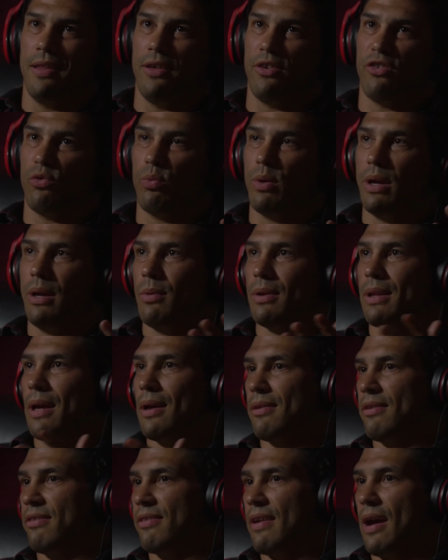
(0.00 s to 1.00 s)
The sweet
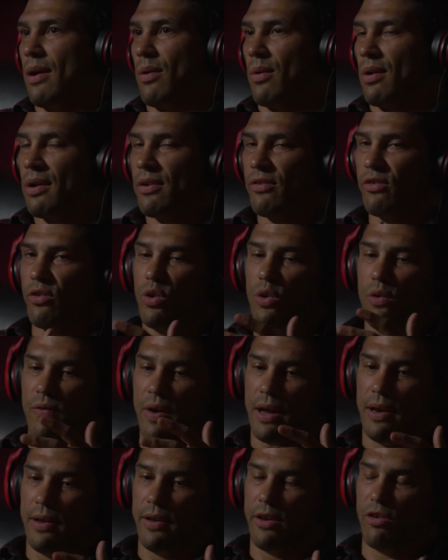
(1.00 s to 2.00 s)
without the sour. So you've
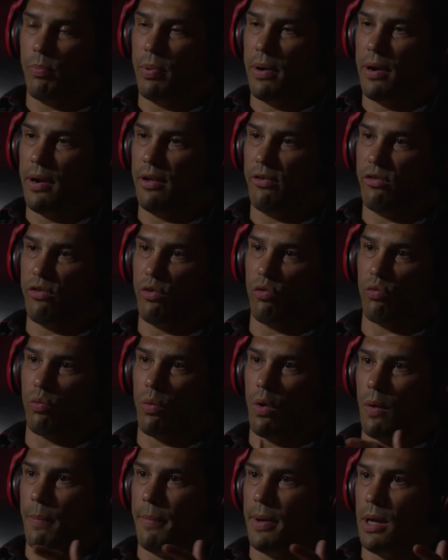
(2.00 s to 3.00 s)
had to experience those
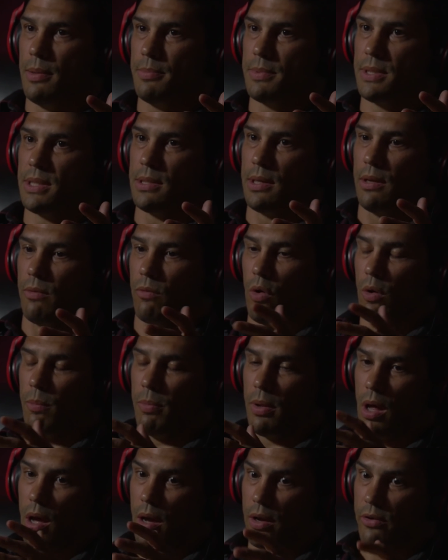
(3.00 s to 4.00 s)
road bumps and
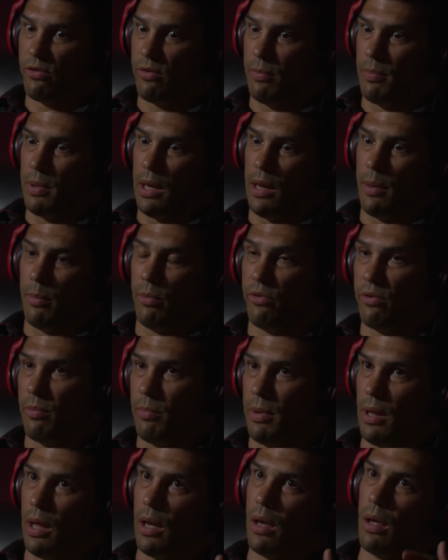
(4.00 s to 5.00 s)
roadblocks to be able to
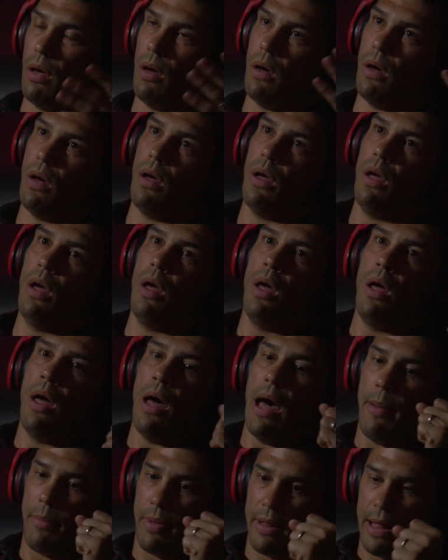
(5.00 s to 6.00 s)
be like, oh,
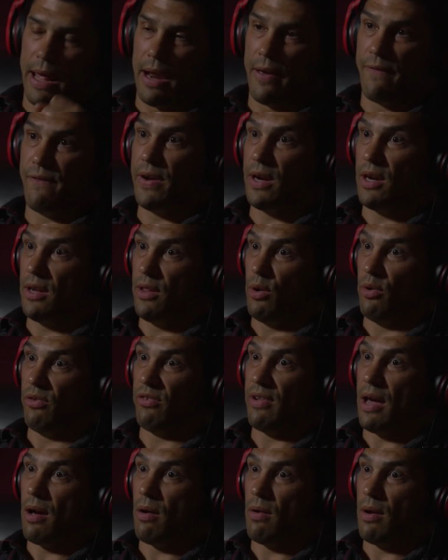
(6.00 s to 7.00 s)
I'm glad I figured
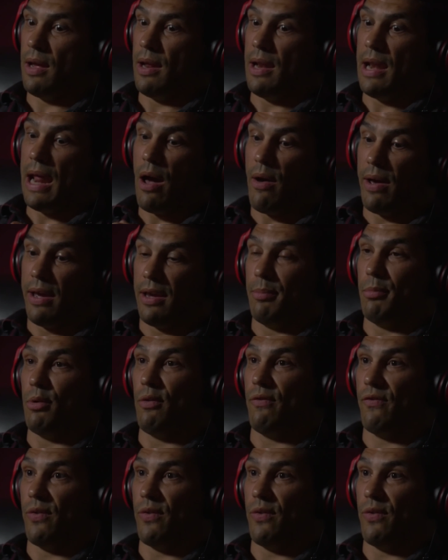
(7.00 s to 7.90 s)
those out, and now I can move